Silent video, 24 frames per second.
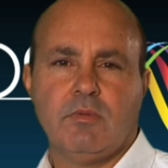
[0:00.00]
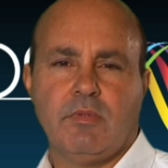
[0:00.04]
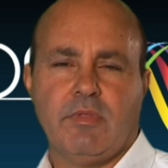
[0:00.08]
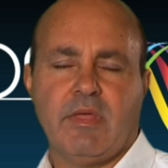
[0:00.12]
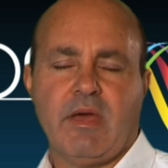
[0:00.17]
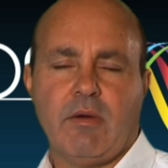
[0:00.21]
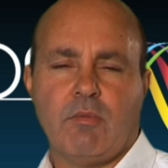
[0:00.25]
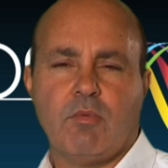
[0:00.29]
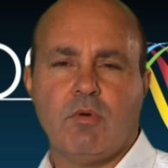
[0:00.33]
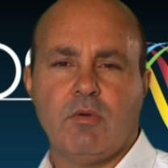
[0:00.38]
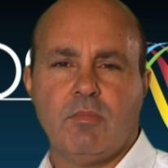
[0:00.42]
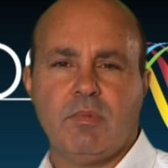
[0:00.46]

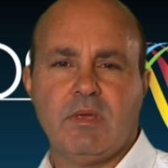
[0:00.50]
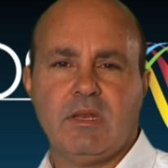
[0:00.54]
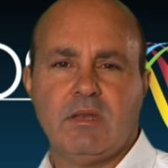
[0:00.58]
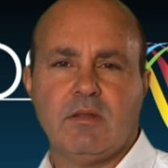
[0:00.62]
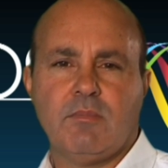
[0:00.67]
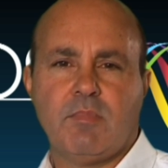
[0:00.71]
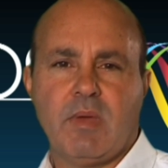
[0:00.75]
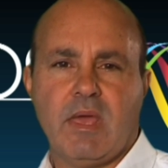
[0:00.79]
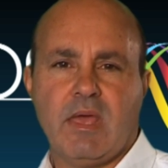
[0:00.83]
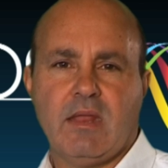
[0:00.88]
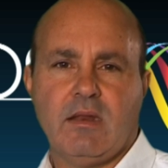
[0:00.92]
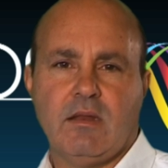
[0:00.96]
that will be
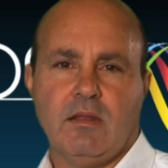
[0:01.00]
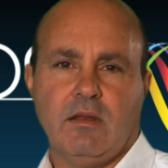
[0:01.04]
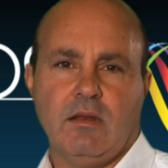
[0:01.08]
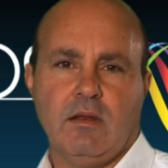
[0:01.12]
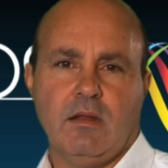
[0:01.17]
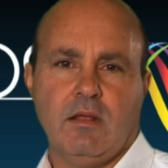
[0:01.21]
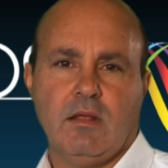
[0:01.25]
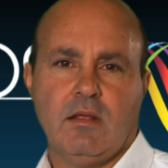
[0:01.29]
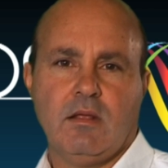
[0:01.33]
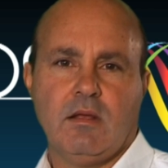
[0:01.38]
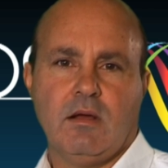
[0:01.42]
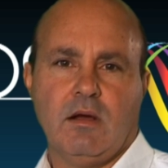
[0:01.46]
dependent
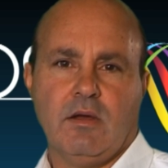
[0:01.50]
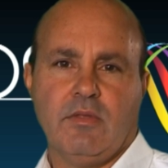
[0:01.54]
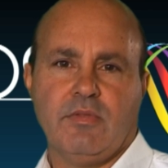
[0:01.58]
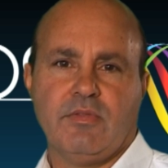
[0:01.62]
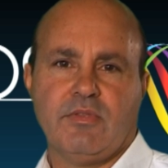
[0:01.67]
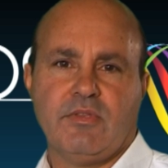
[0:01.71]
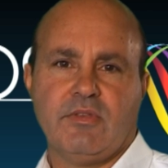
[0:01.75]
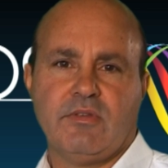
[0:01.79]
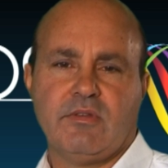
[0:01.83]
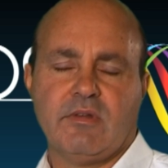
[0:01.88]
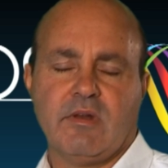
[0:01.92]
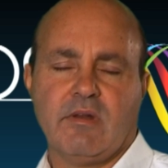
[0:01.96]

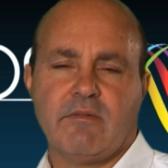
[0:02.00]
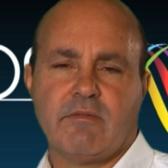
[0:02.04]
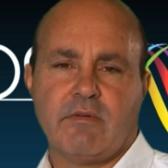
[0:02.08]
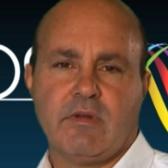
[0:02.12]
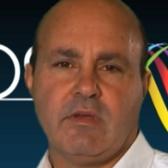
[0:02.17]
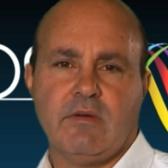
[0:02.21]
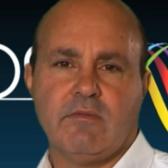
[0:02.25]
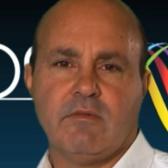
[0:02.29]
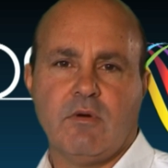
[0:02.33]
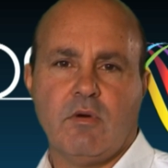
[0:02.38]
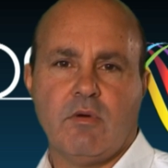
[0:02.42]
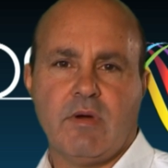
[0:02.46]
on the
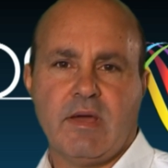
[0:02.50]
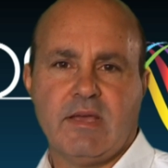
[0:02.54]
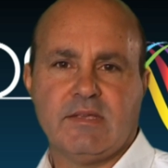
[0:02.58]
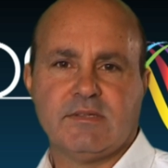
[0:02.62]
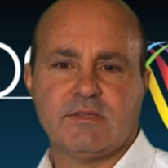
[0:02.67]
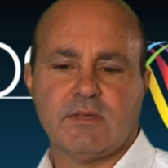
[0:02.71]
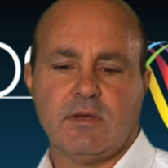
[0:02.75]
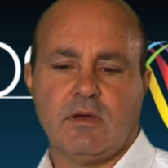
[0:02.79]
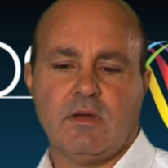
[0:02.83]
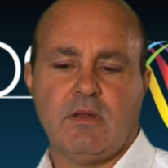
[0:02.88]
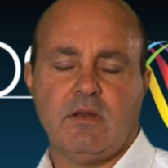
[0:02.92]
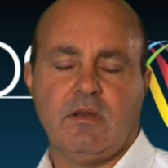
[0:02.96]
delivery of
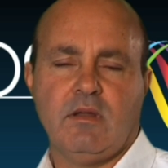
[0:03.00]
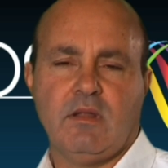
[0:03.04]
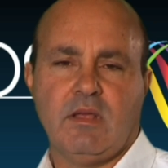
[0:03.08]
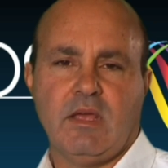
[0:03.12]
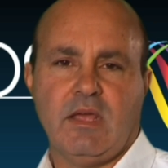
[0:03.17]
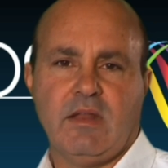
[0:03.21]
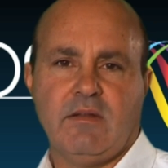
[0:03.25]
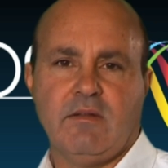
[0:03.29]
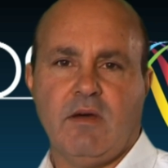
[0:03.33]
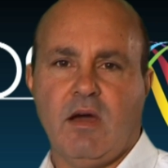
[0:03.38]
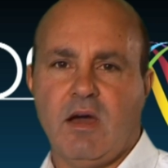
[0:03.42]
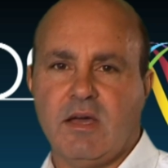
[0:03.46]
always-on
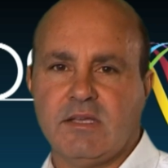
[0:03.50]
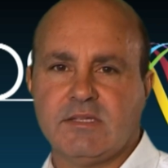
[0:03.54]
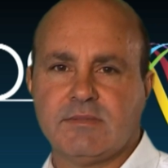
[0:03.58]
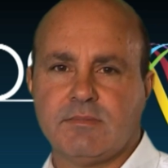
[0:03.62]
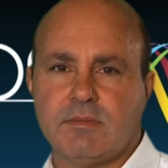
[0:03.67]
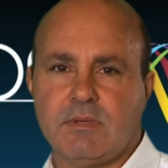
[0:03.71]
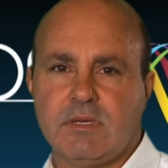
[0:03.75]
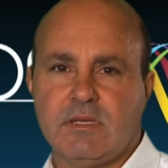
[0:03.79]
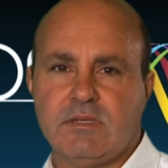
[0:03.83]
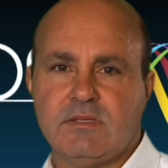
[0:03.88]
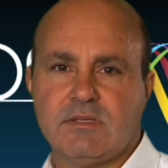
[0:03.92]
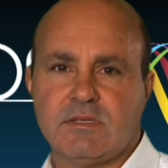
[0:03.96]
and
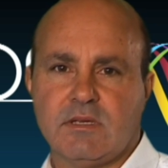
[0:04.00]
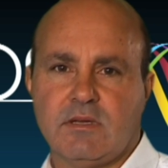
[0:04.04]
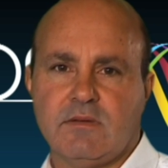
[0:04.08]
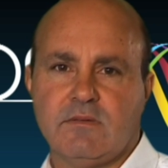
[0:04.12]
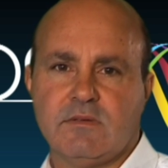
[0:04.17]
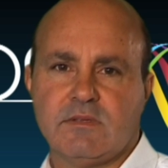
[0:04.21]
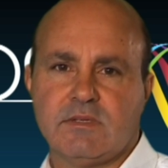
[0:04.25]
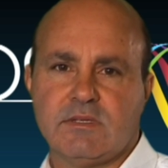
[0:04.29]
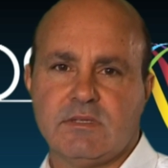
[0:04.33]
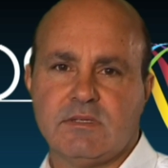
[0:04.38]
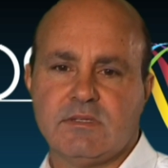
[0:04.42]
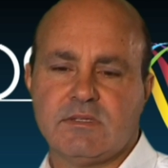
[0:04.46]
high-speed
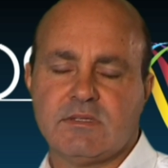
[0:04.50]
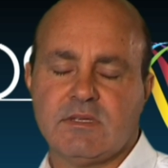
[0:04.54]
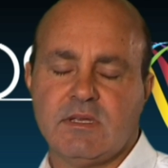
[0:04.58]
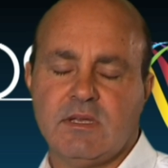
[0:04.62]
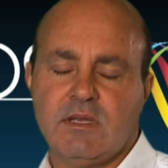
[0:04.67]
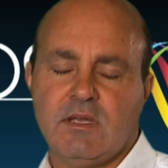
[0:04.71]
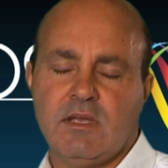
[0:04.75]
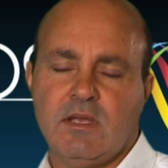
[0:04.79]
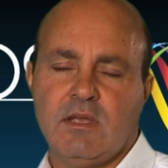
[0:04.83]
services.